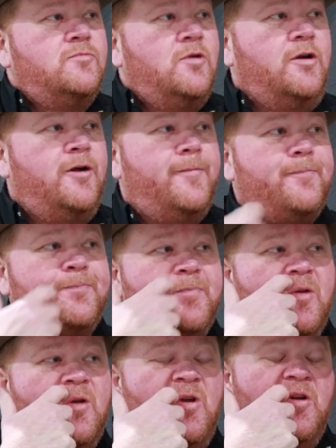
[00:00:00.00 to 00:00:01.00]
oh yeah.
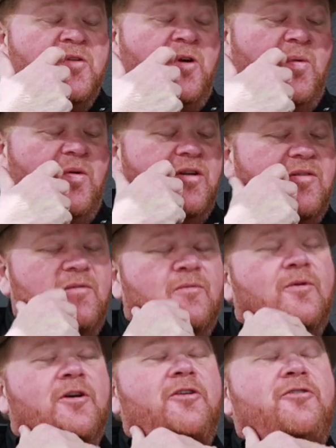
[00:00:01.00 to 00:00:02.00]
So
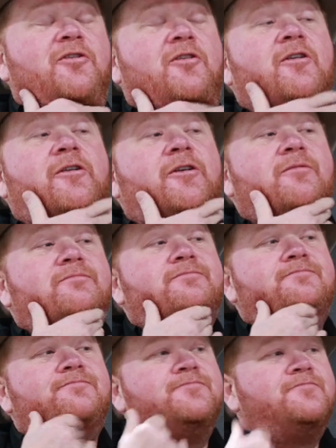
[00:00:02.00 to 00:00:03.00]
what is your grit?
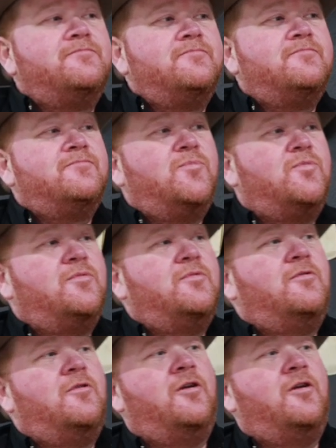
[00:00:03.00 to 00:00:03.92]
What